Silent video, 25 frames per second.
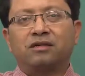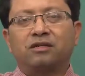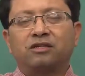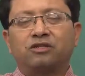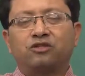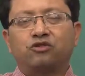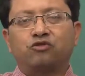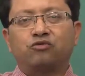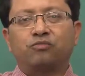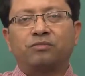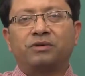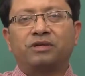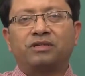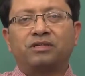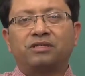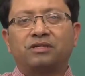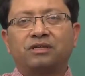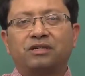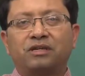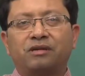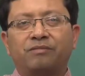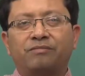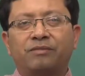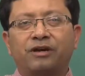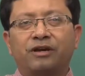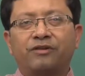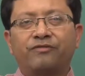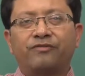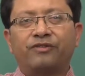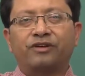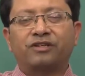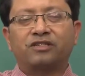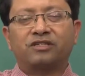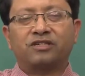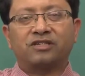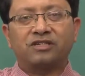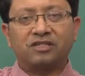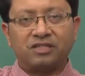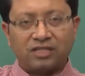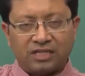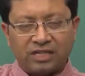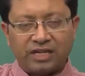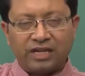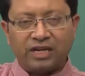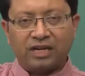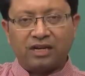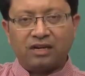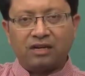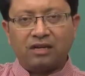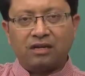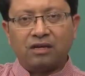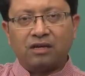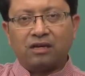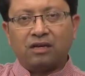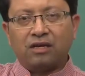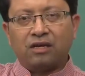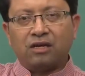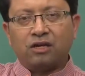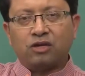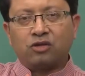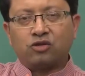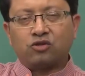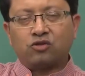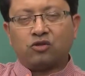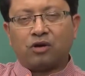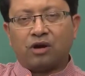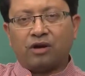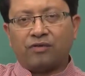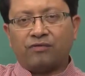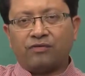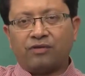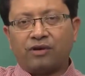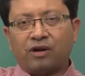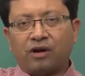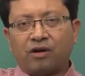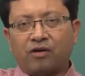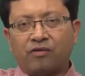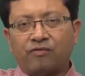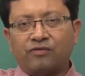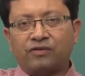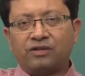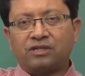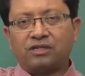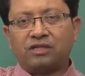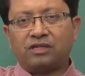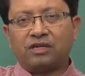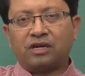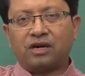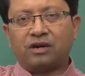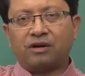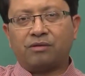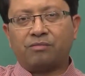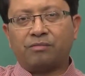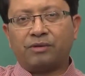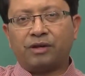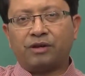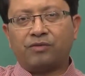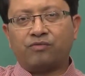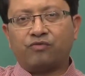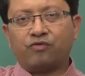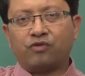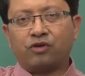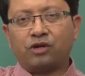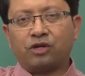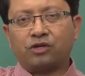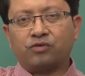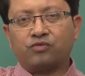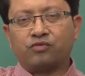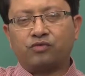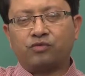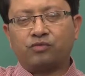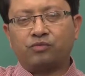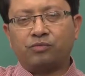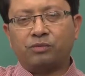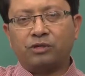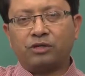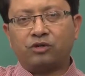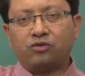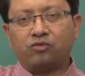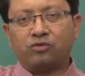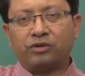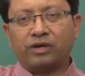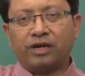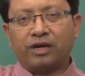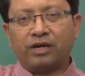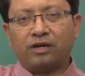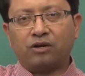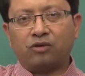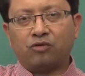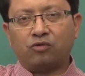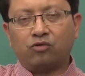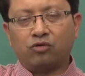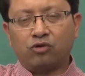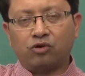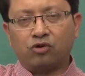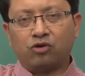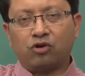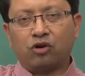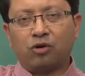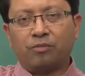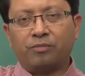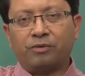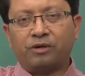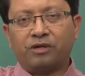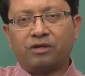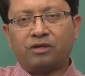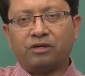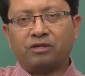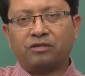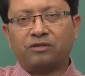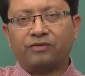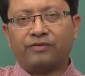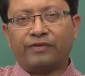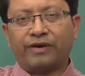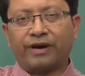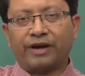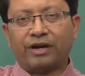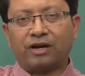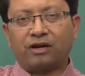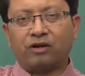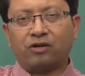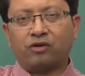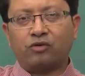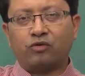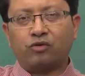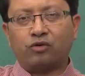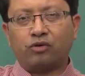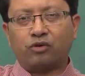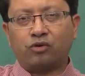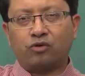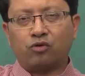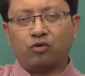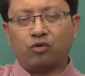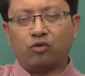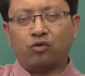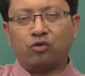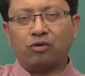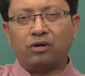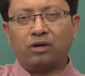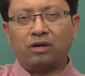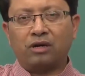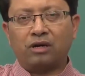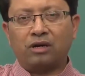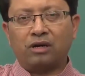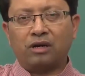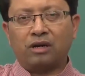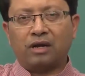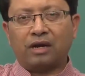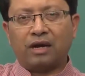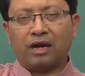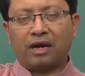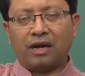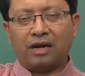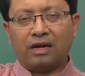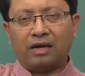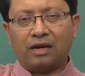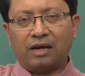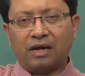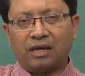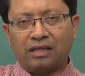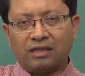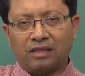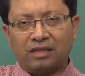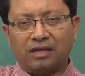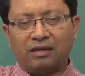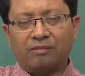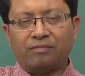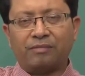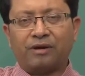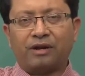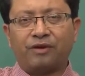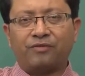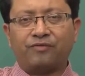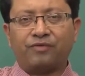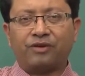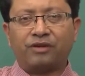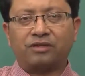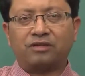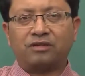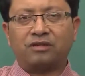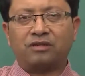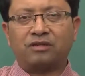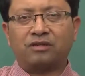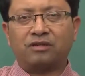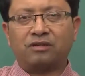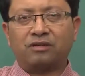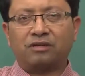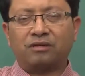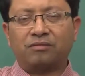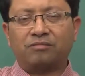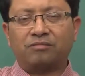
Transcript: is to basically manufacturing steel, so obviously our main focus would be to get good raw materials of iron ore, coal, and then manufacturing